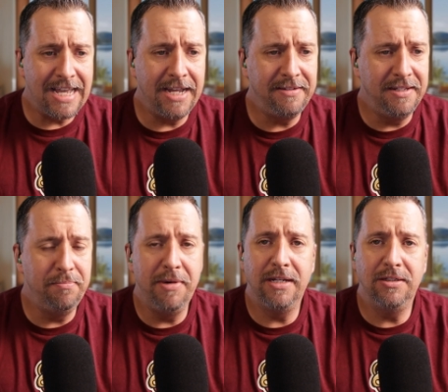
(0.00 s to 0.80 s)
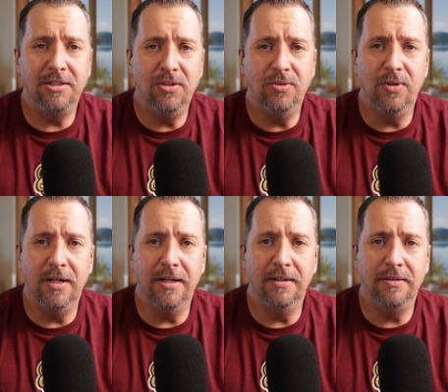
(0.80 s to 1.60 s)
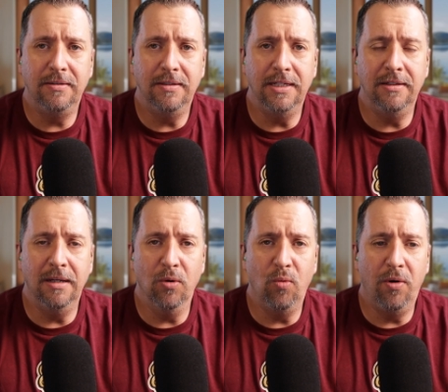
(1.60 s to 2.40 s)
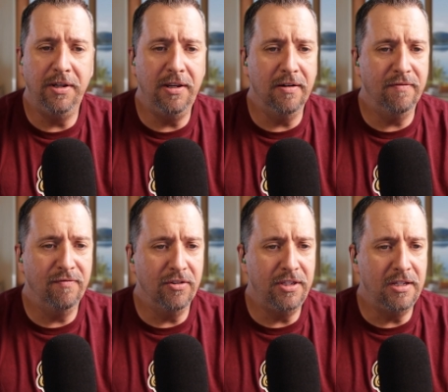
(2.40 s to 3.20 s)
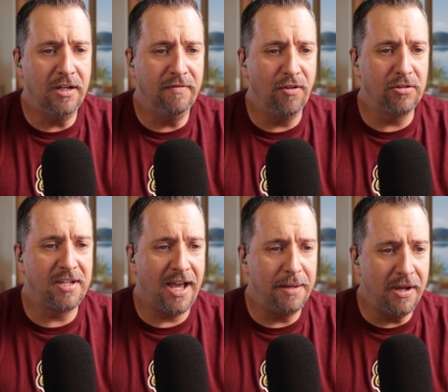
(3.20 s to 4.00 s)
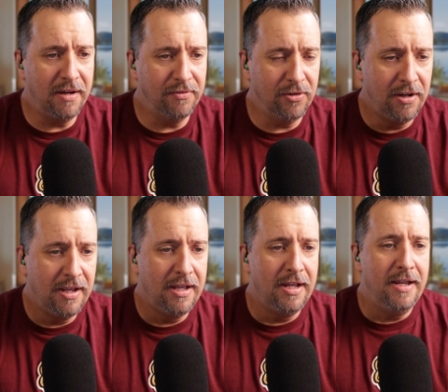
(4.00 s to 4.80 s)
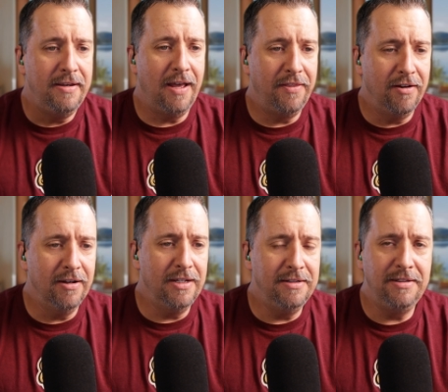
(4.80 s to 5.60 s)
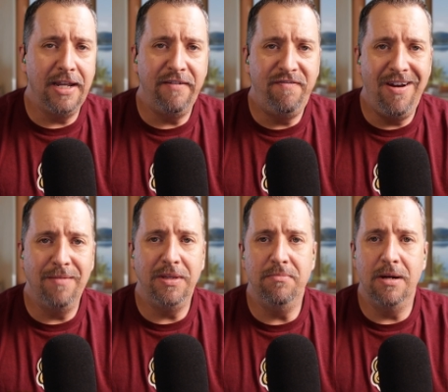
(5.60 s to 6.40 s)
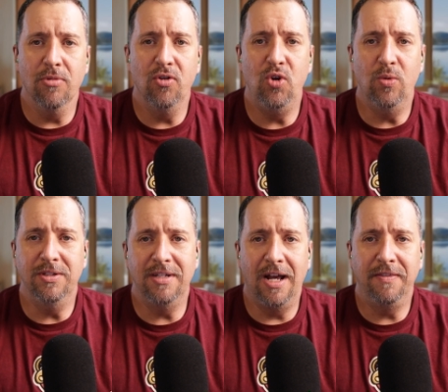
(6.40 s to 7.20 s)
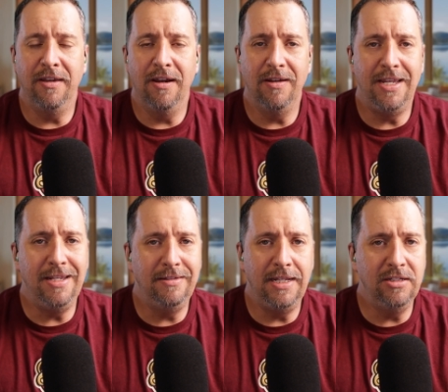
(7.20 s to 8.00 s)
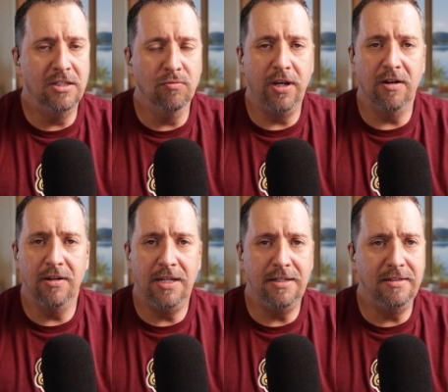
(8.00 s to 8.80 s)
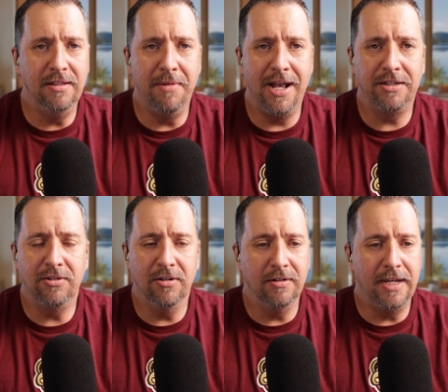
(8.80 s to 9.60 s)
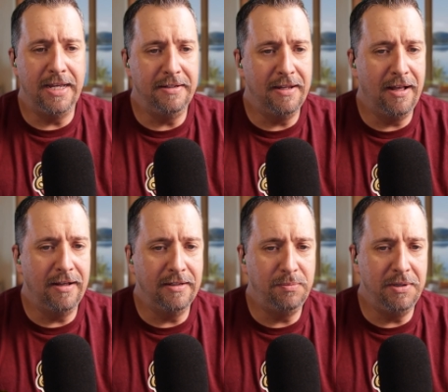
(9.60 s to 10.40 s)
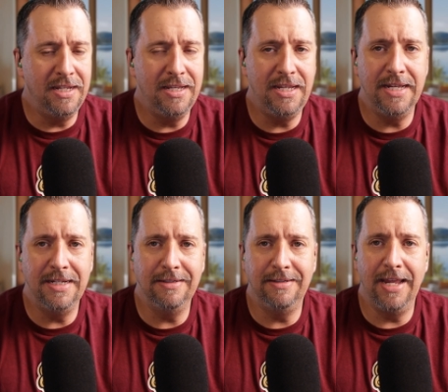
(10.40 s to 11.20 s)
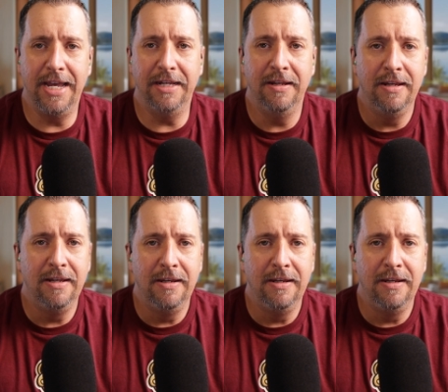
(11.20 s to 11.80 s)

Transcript: I did manage to uh, to get number one here for the uh, first time ever. Now there is a family member who was not there. He's he's the ringer. He's the master, and uh, it's been he and his dad